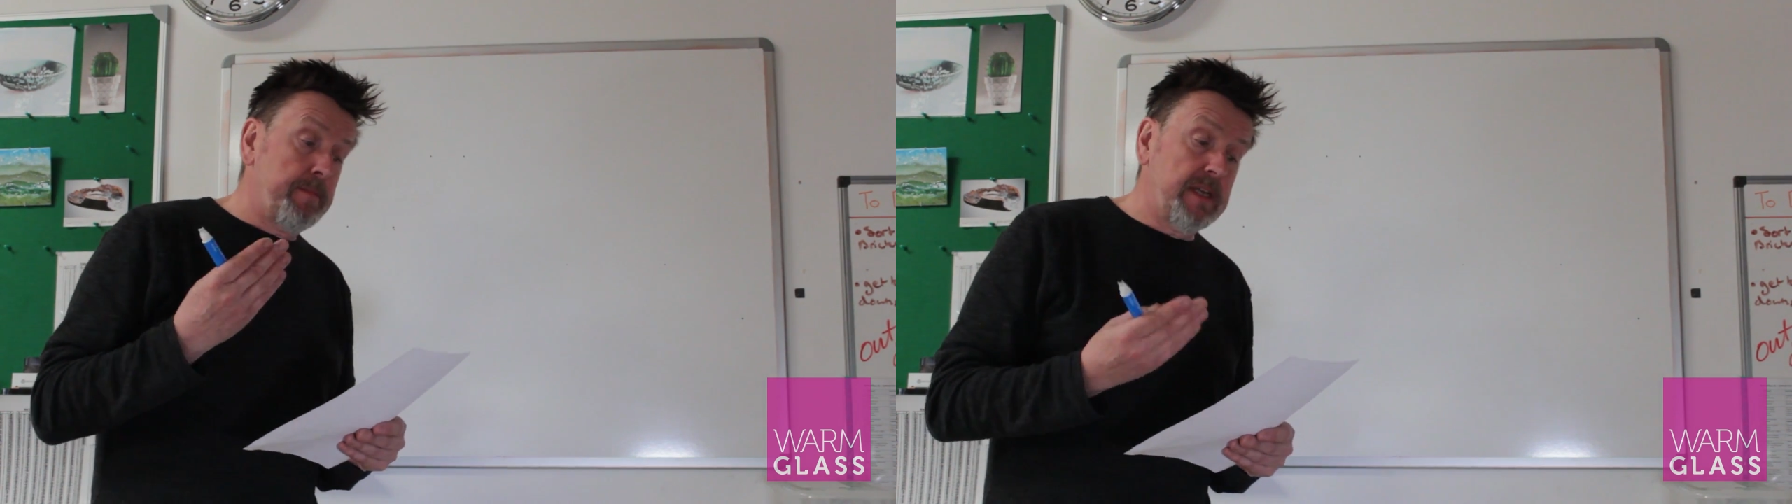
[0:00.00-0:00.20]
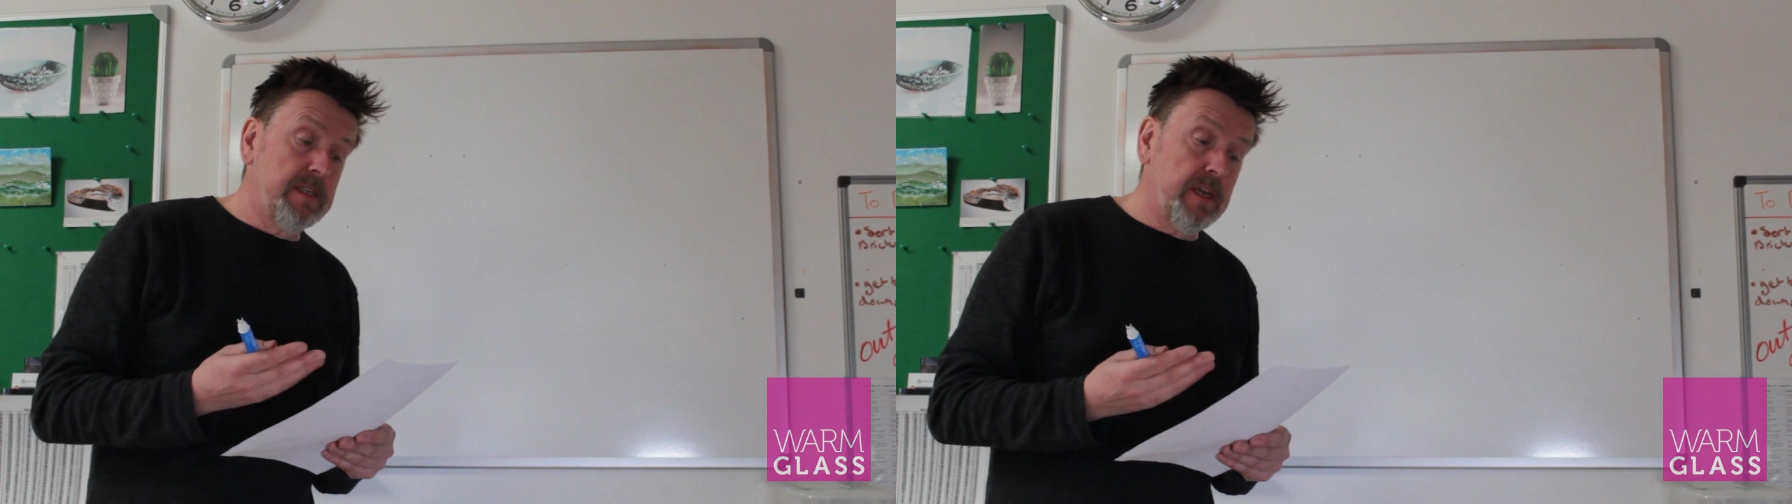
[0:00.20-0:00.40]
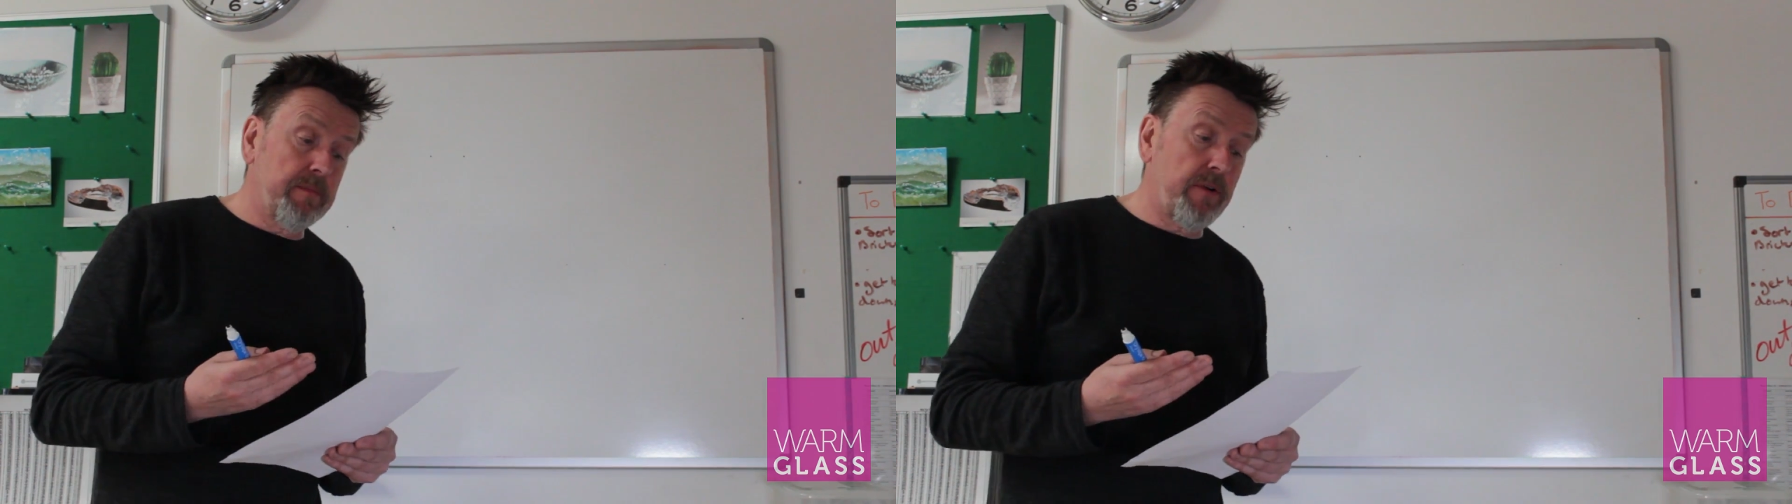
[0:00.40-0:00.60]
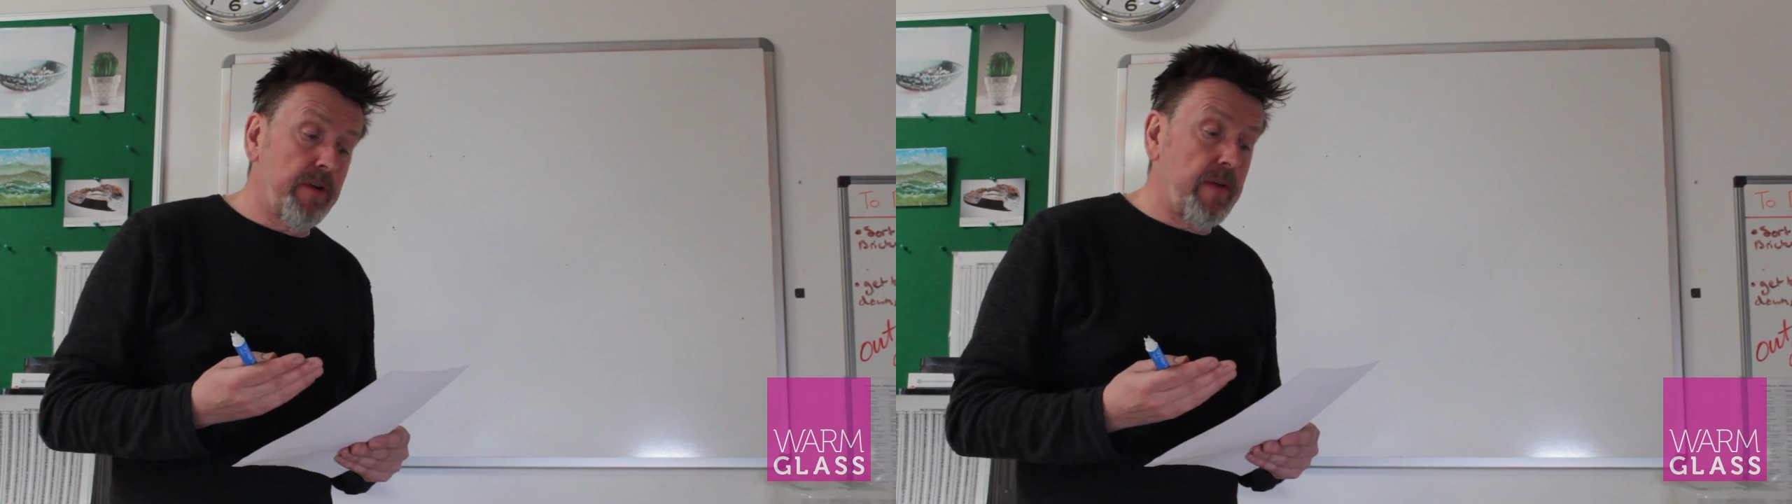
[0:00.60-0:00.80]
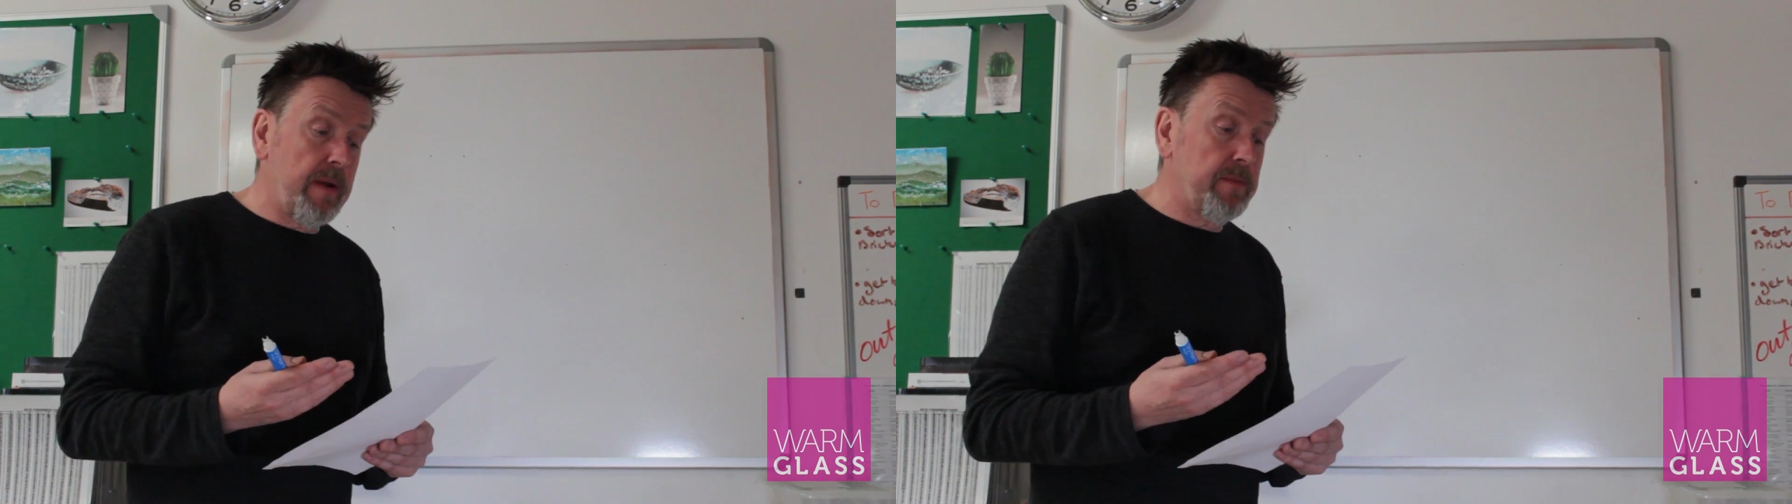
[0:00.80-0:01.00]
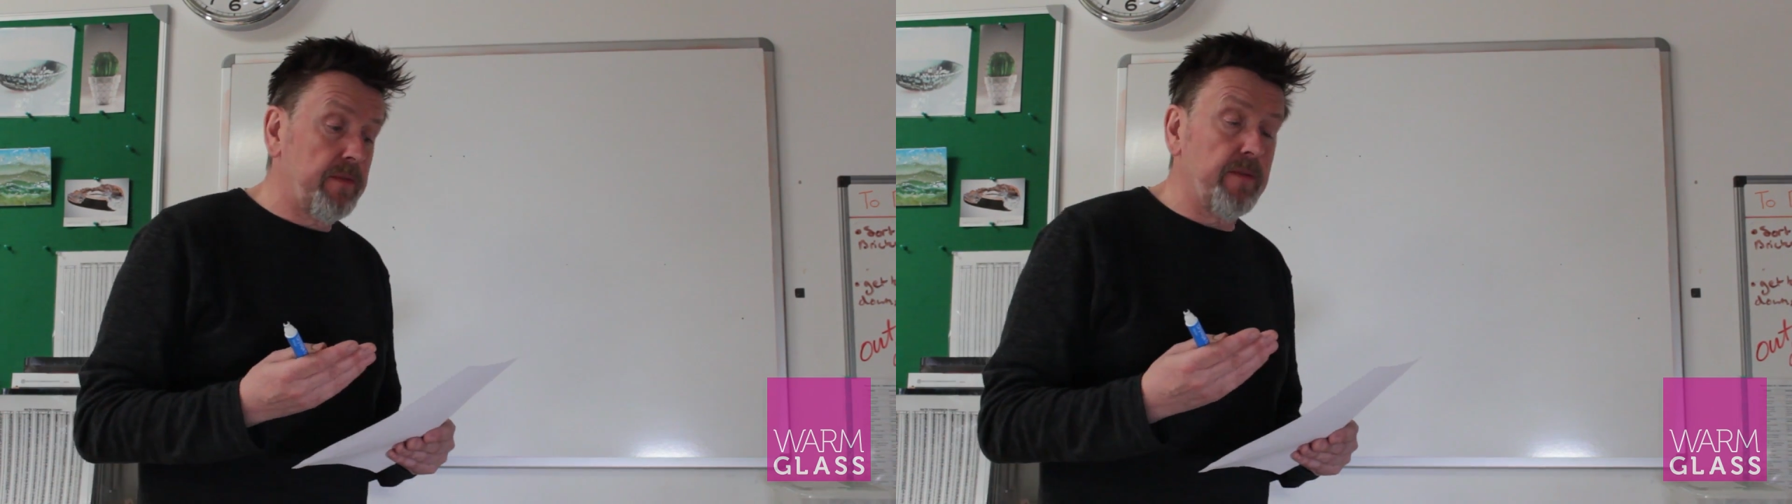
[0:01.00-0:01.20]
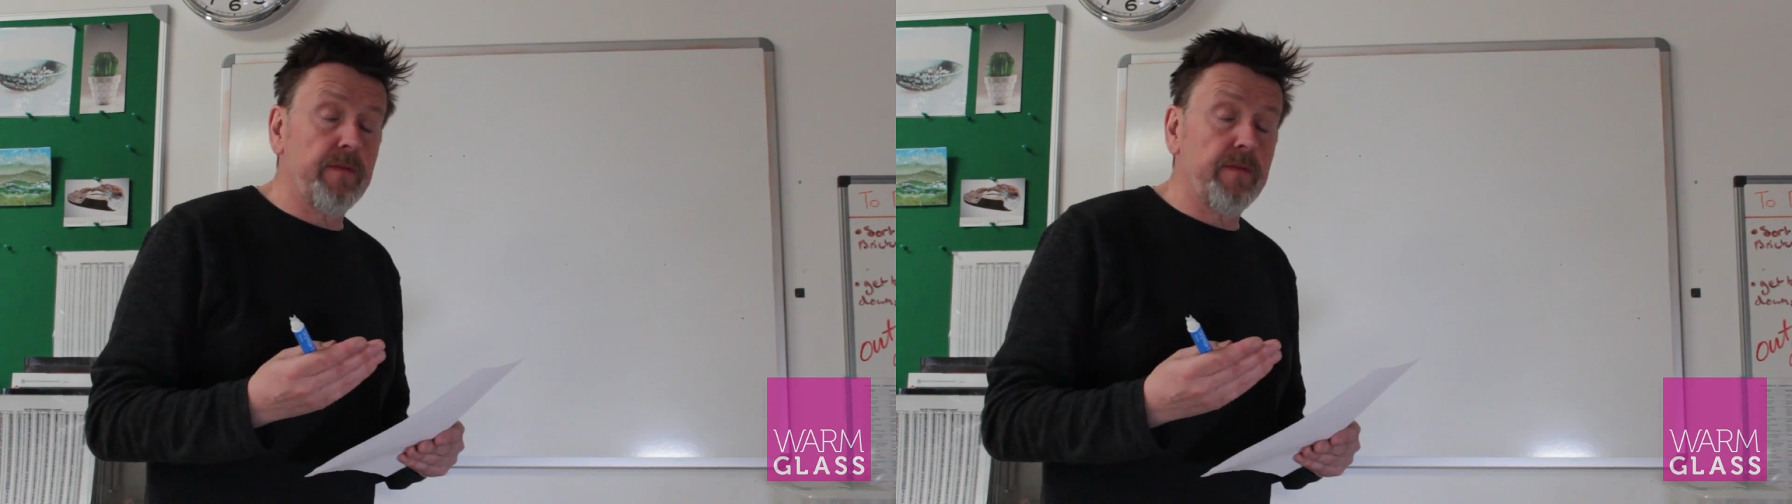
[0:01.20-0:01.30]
basic programs for